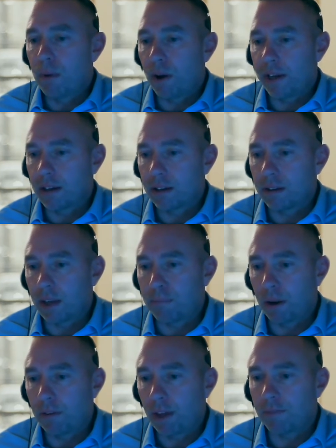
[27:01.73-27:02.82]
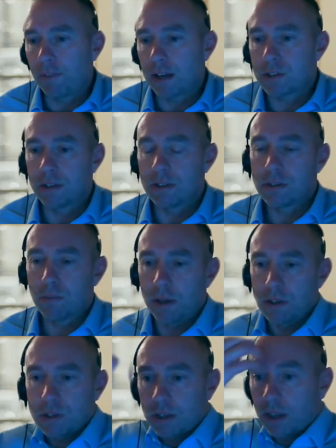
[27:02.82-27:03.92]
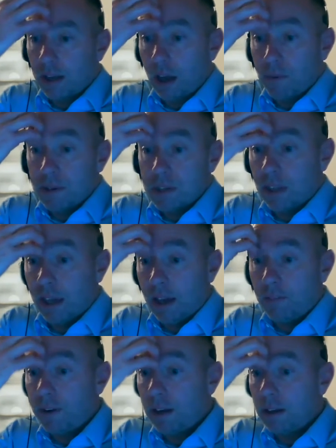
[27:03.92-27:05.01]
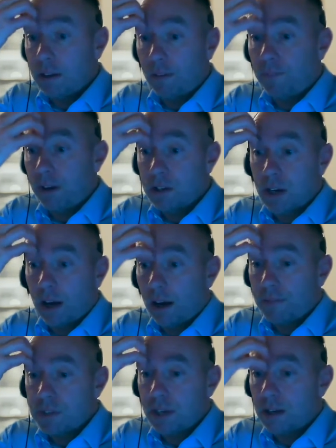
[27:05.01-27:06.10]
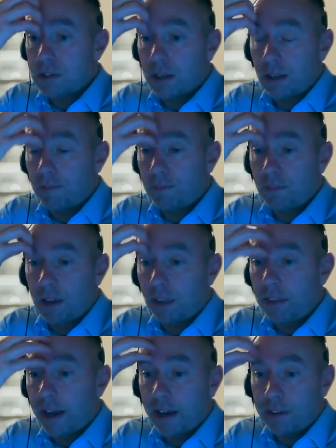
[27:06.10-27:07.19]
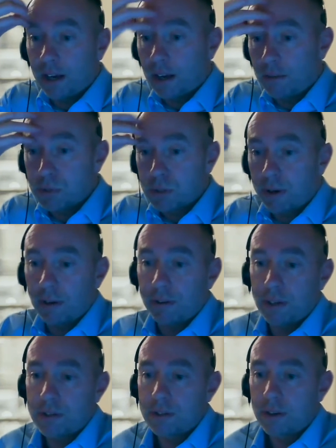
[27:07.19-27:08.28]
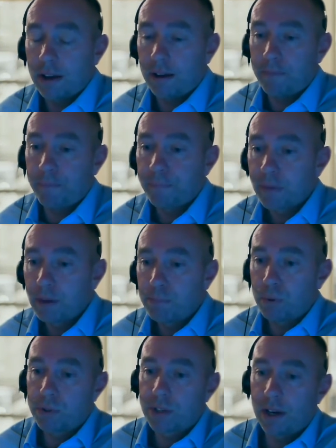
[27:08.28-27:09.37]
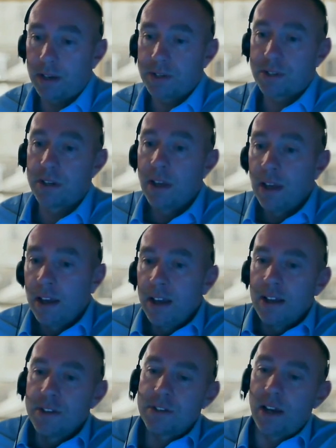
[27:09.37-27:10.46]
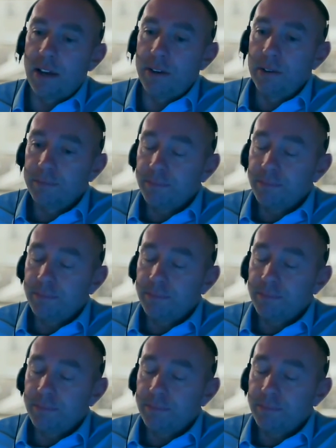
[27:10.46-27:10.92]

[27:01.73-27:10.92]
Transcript: and Mike, they both have lessons which they go into the evening. They finish at 6:30, so they've done that and then come straight on this broadcast. So